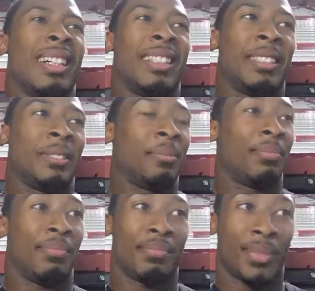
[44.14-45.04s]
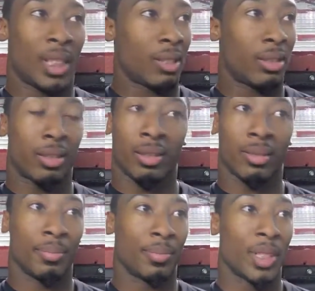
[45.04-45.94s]
Um,
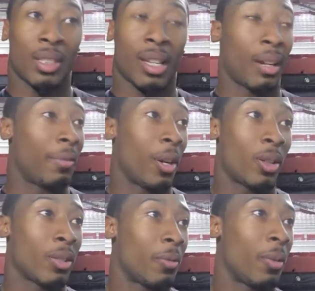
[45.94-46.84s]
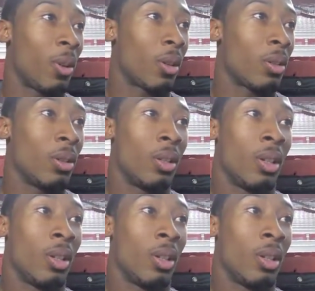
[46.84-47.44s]
just just got to focus on Florida.